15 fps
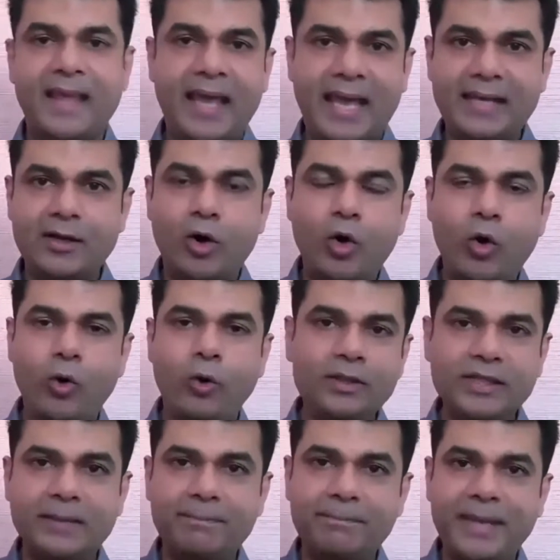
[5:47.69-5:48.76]
and hold
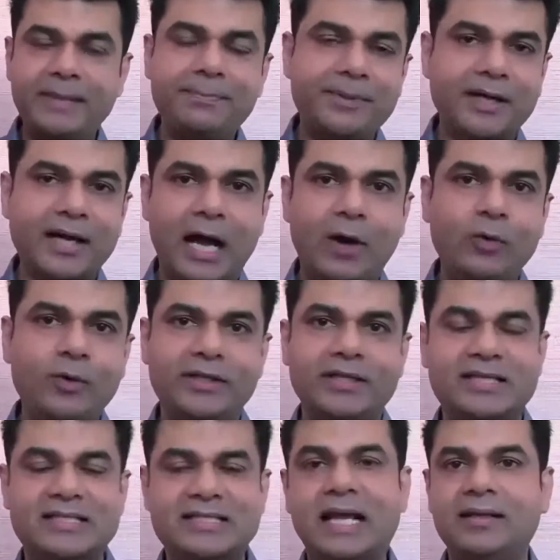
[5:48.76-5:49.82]
the paper out in the
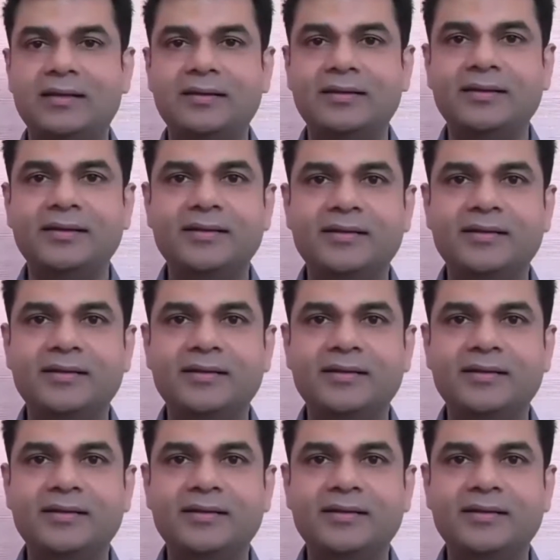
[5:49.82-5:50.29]
sun.